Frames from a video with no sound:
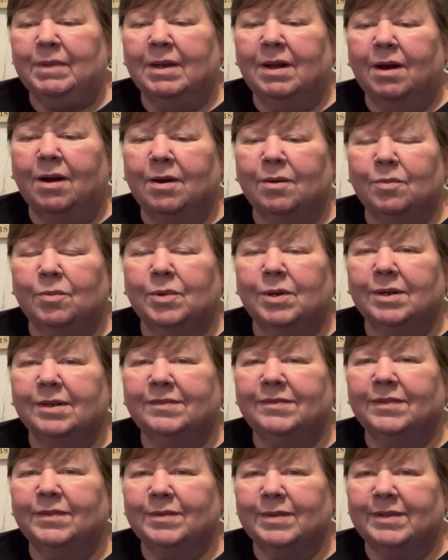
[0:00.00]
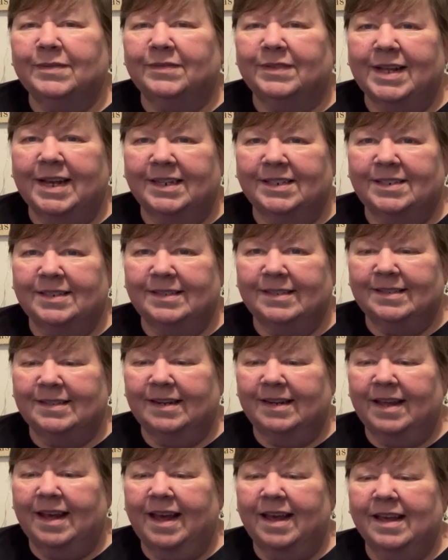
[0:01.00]
Our word for reflection
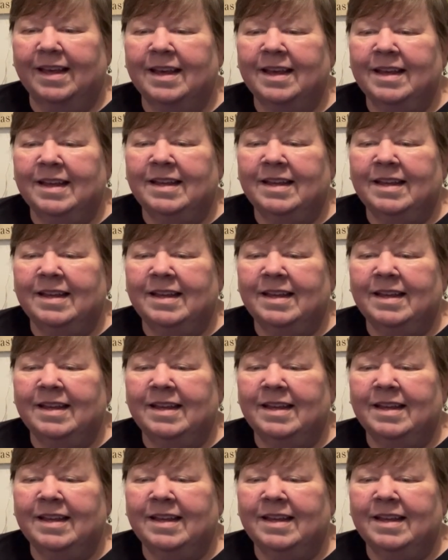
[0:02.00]
today